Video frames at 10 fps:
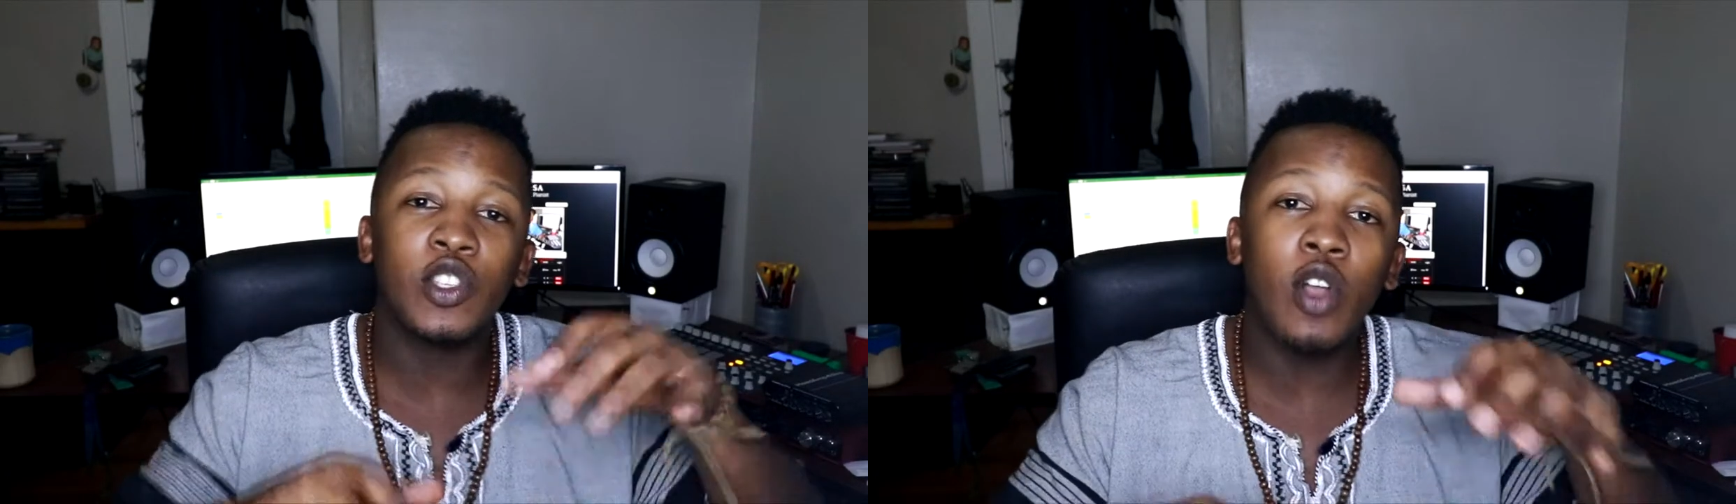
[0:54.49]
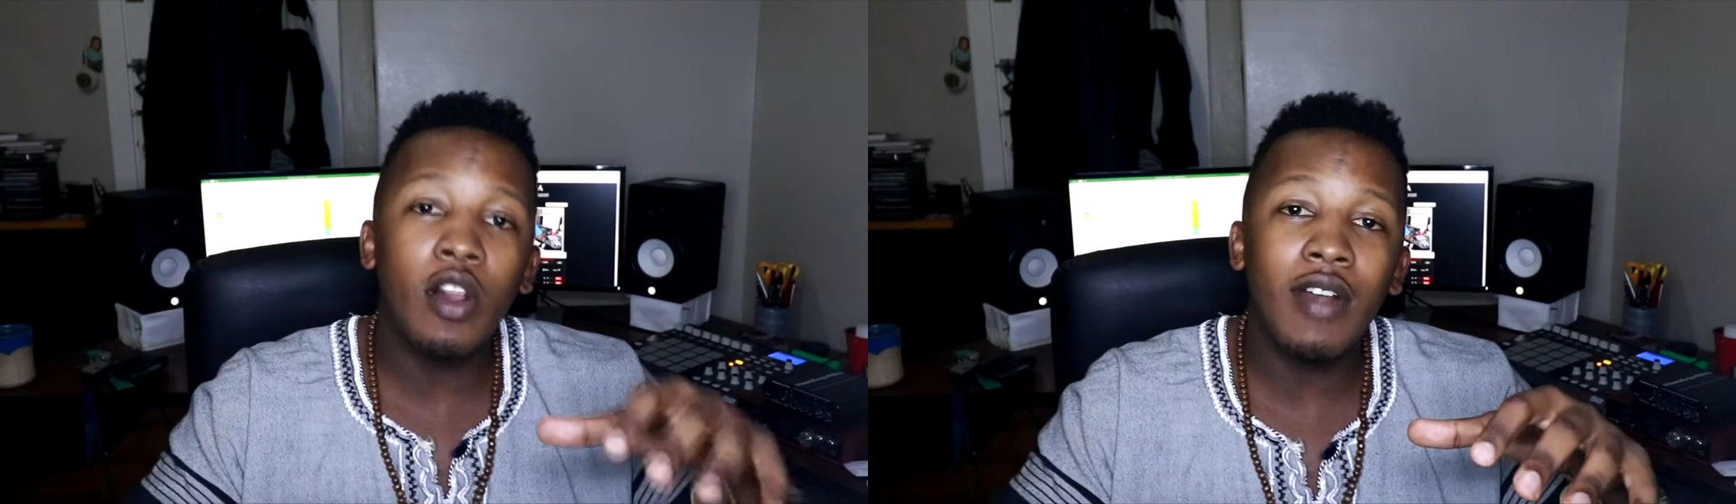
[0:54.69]

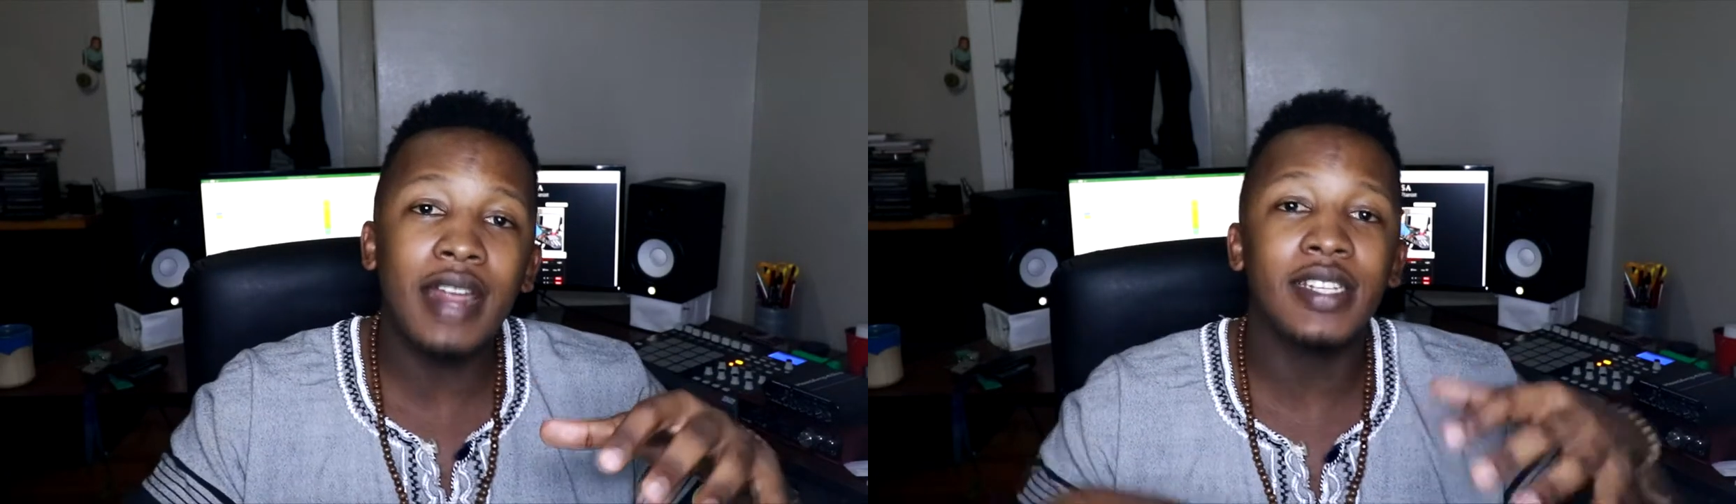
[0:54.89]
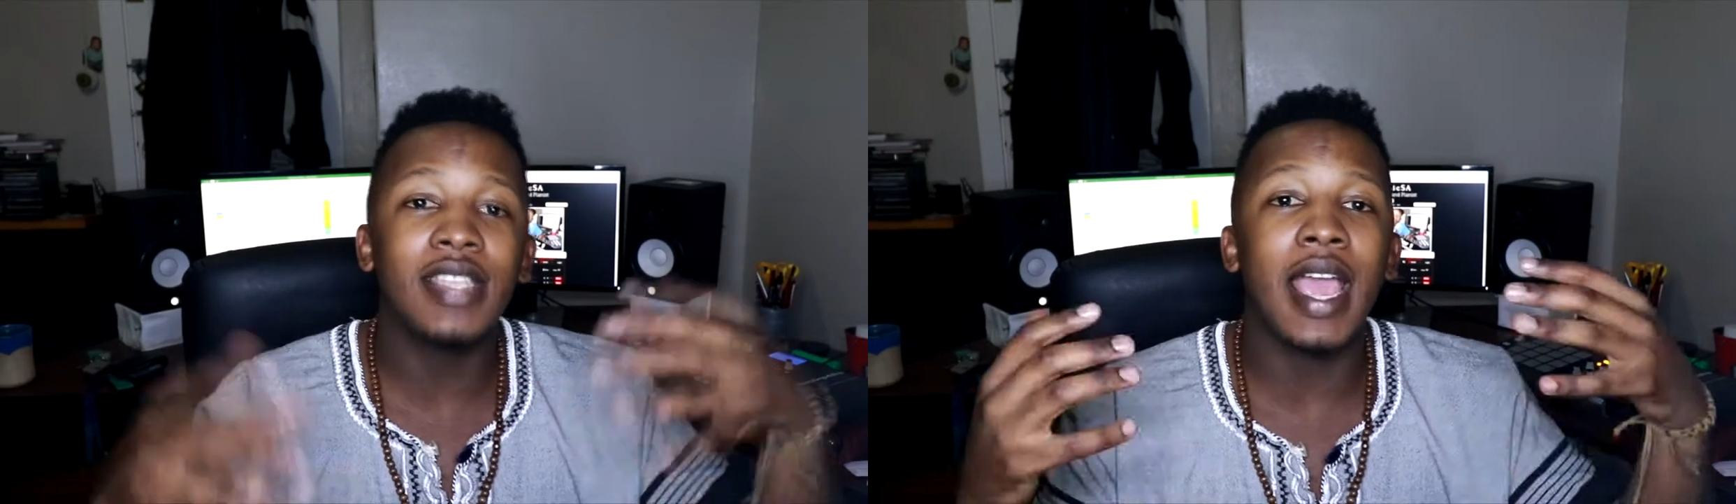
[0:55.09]

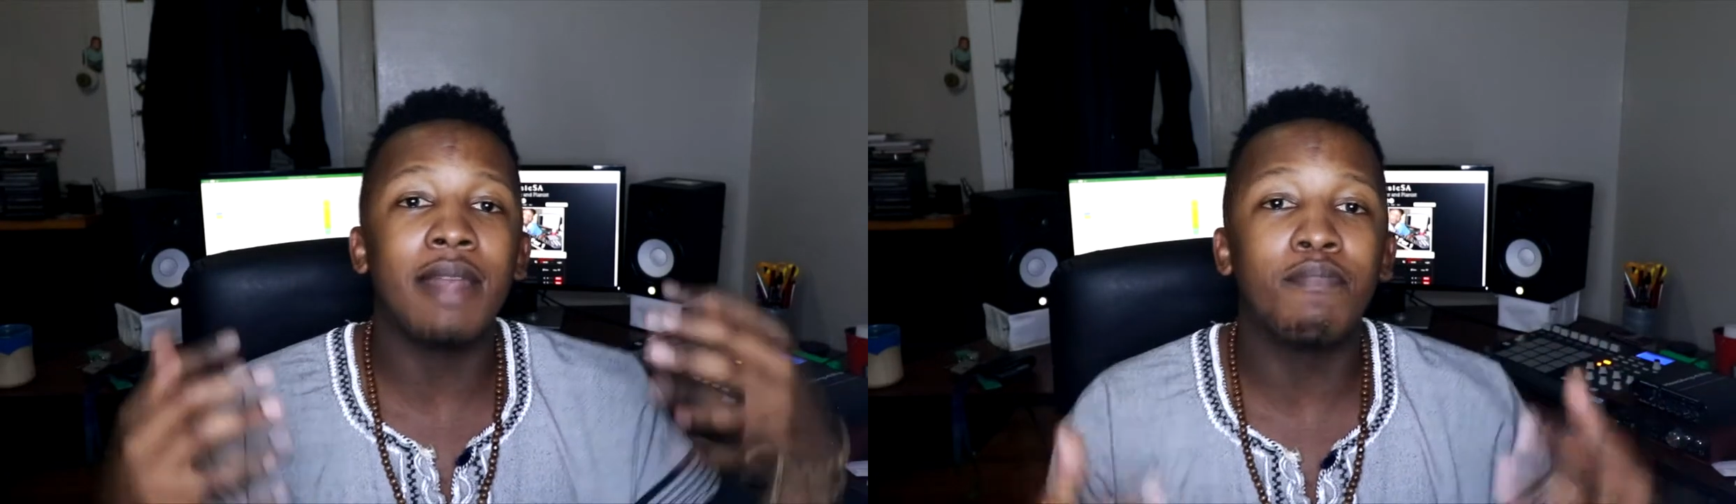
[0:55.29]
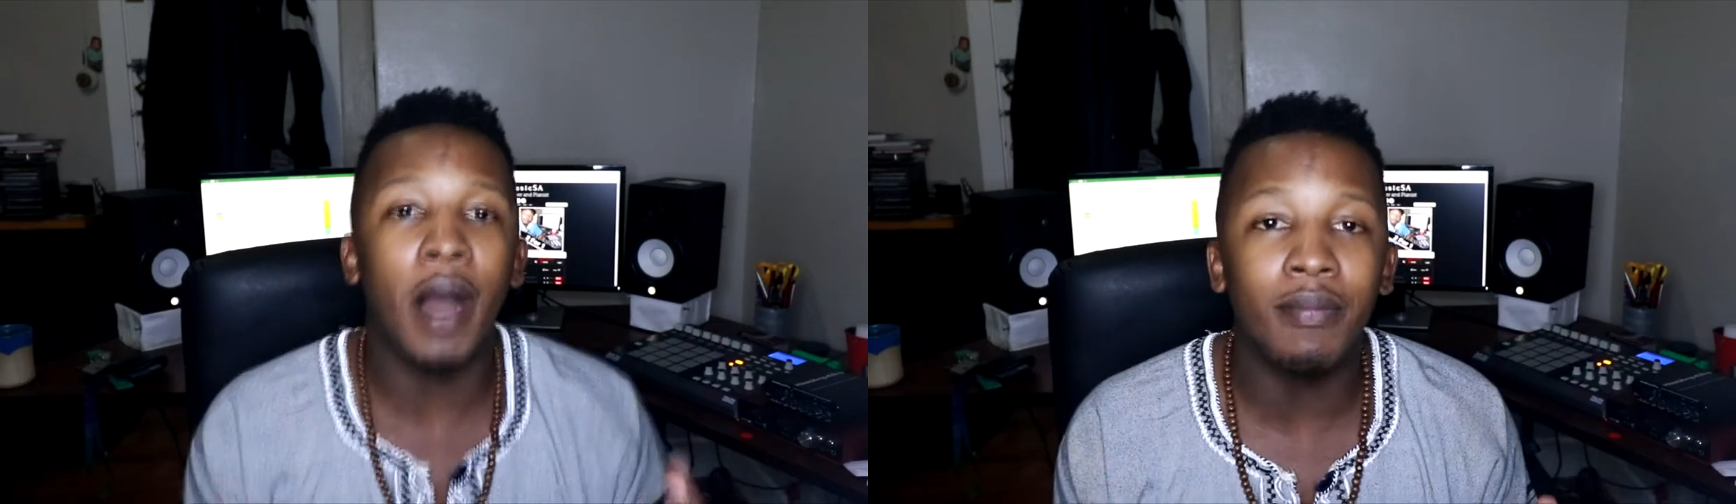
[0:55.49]
songwriters
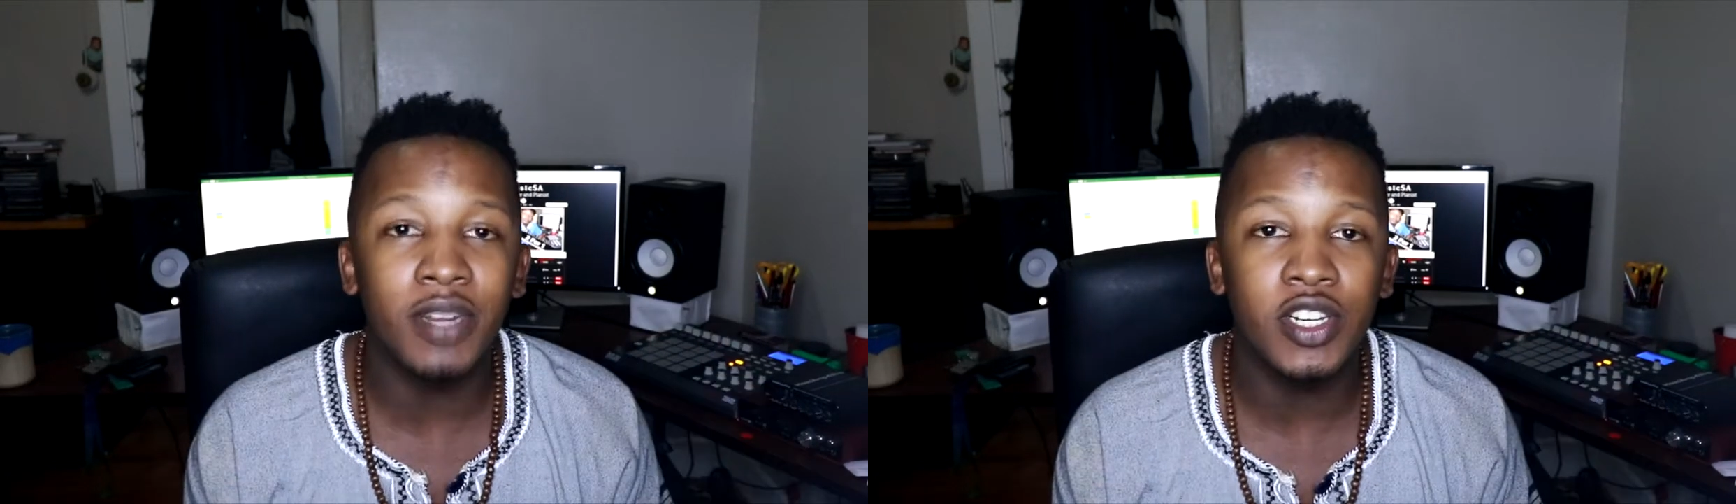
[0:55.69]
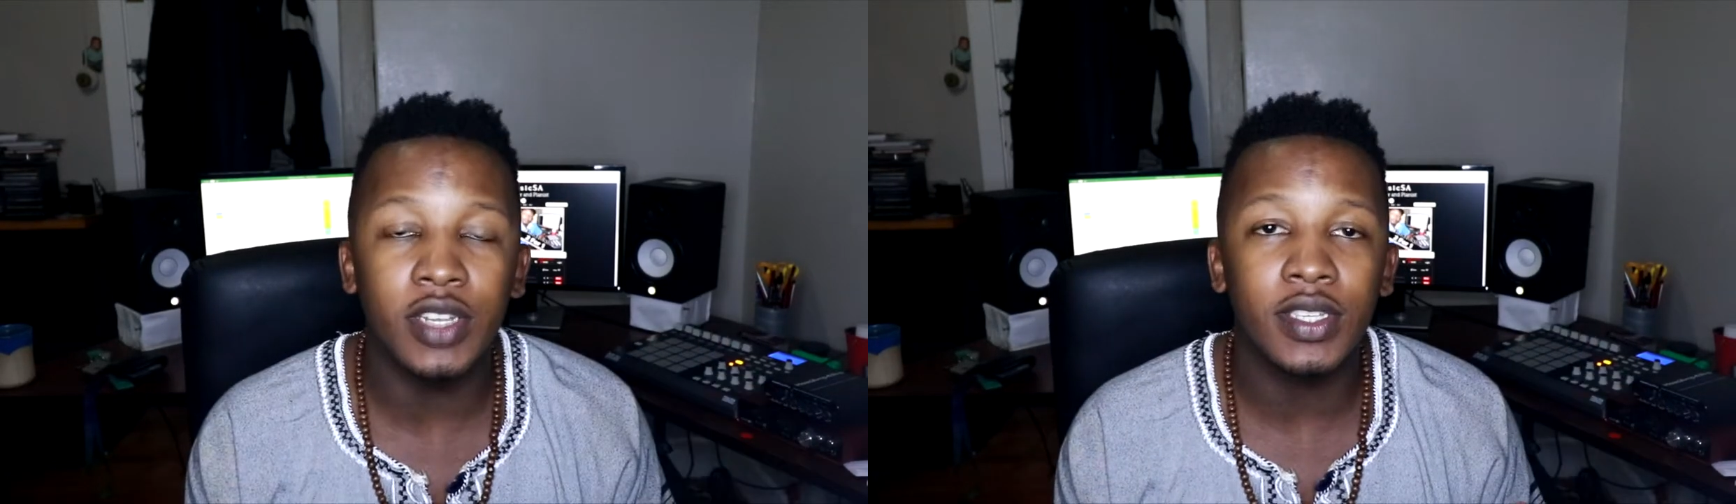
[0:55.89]
and
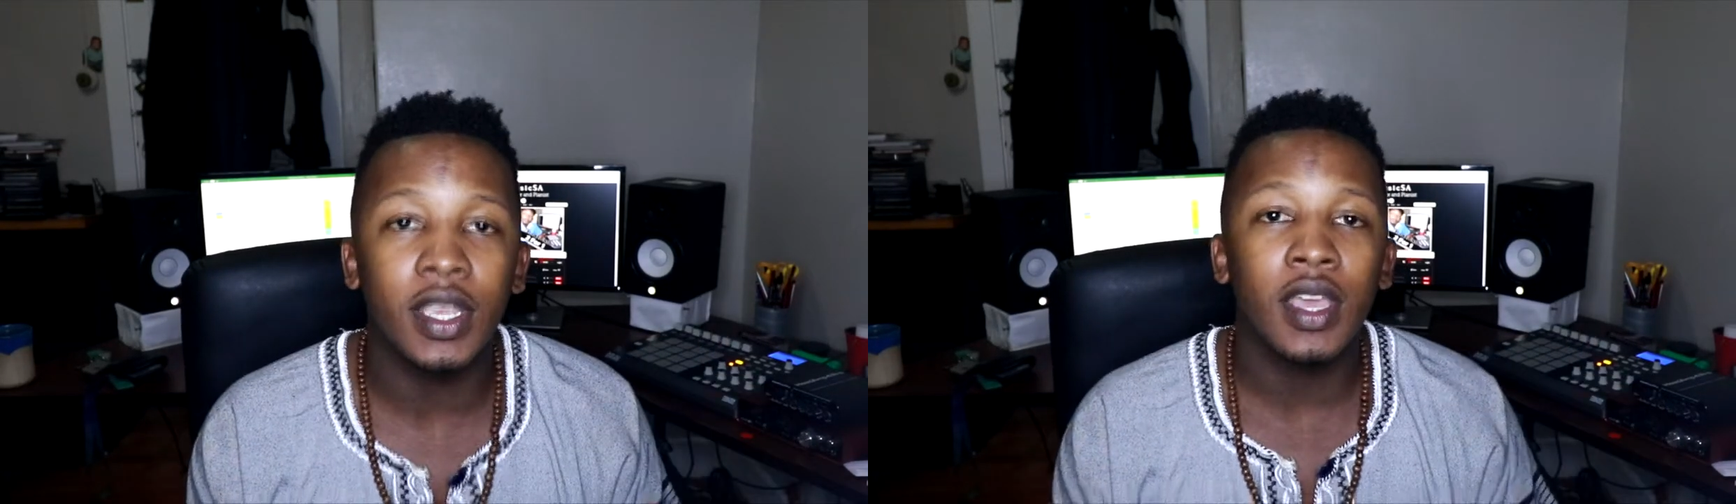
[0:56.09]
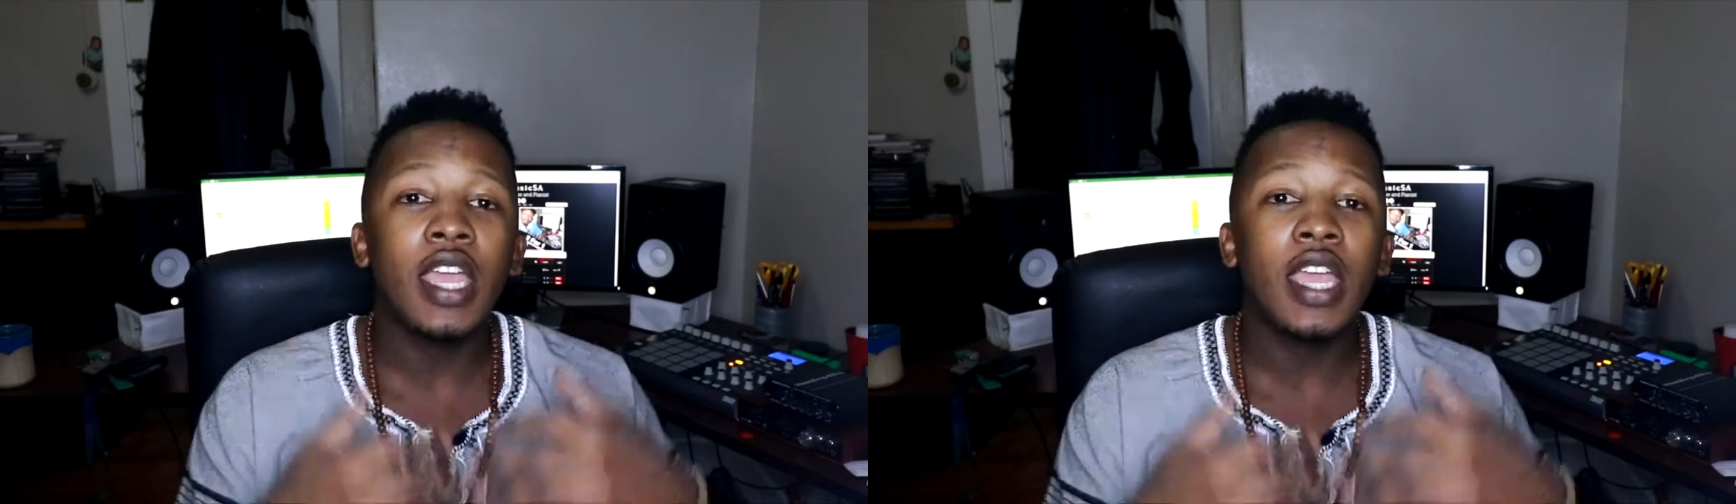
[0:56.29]
publishers.